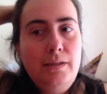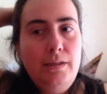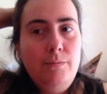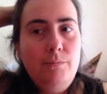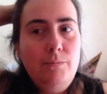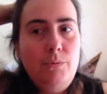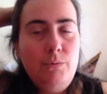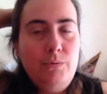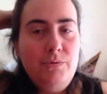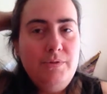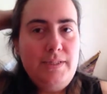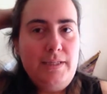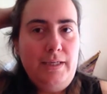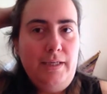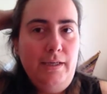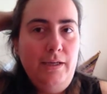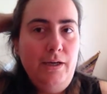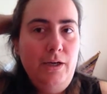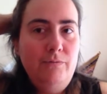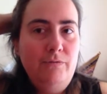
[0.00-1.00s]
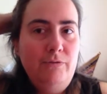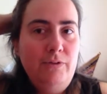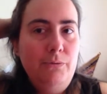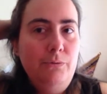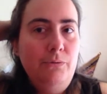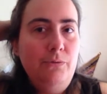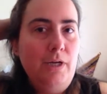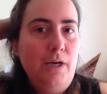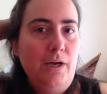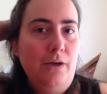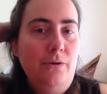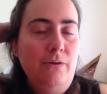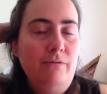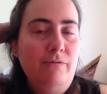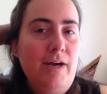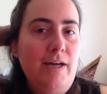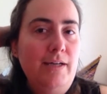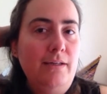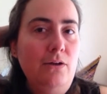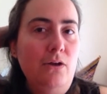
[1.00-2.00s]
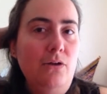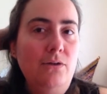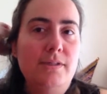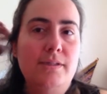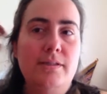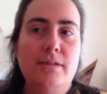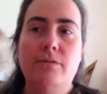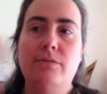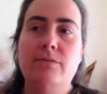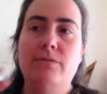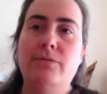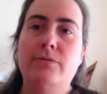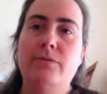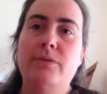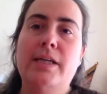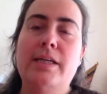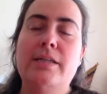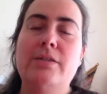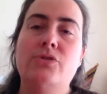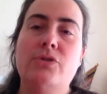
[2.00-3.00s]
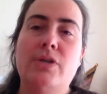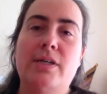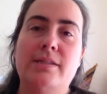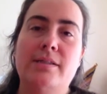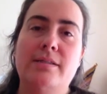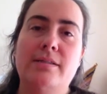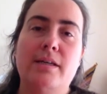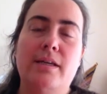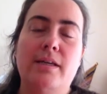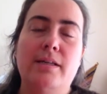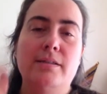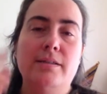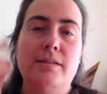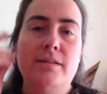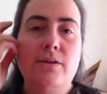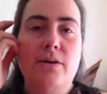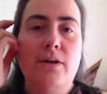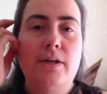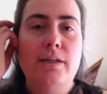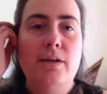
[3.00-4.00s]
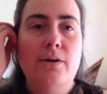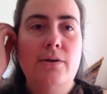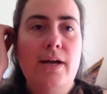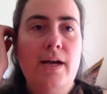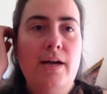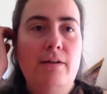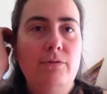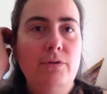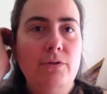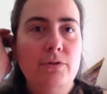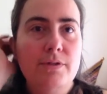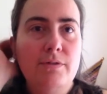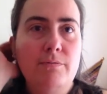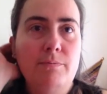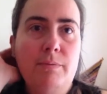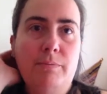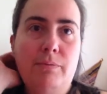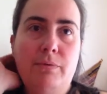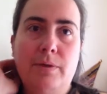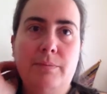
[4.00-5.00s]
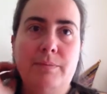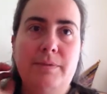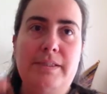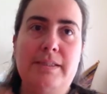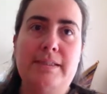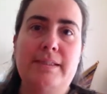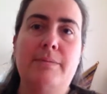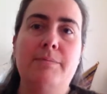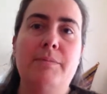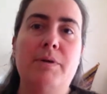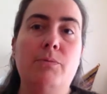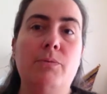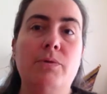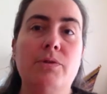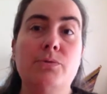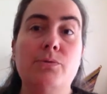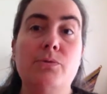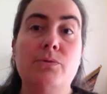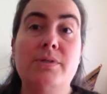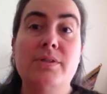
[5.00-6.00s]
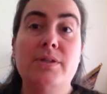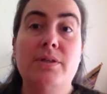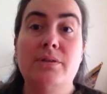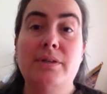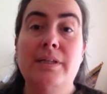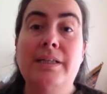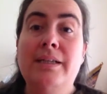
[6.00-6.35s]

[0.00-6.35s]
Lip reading: But we'll see, hopefully it will go. I've had lots of interest and I know I have lots of people coming to see me at Wonderwall, so